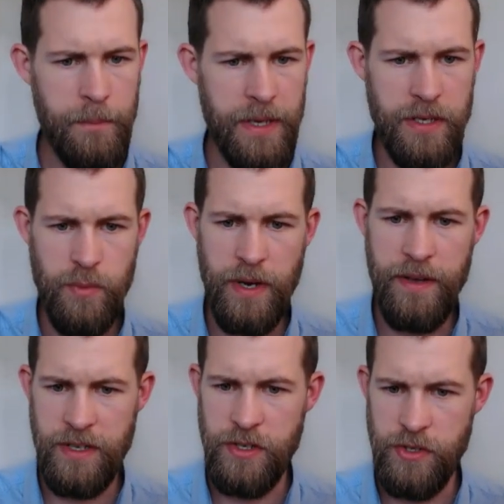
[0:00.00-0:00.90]
because
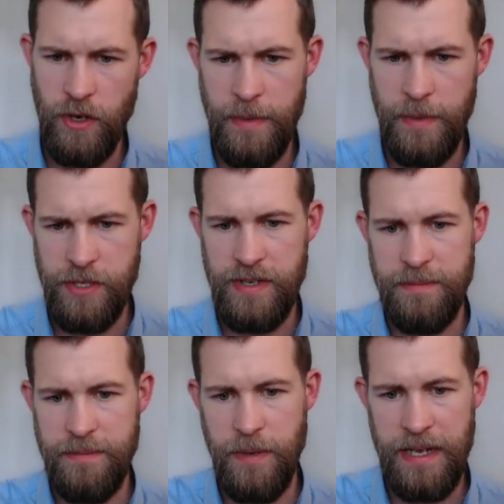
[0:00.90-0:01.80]
whatever the control measure is
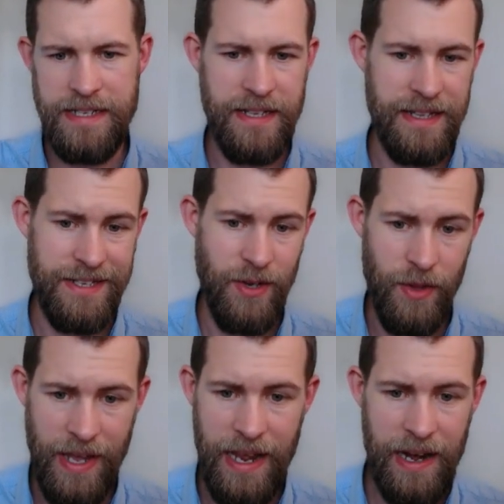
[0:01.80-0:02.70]
in place either is
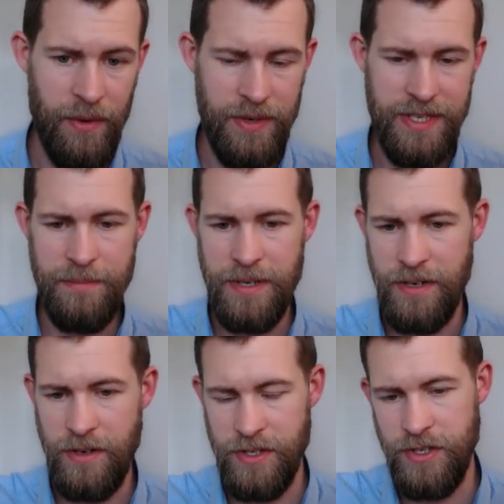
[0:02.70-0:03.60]
not there or is simply
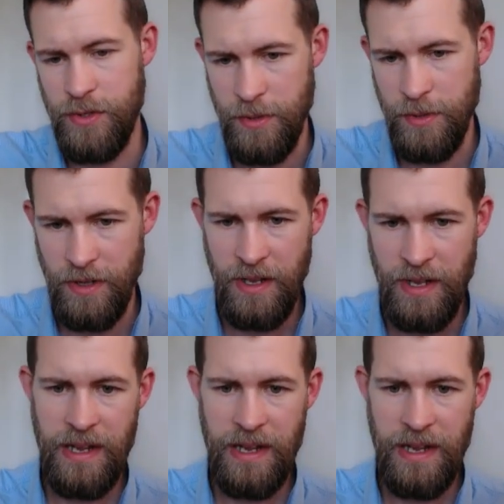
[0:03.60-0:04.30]
not suitable,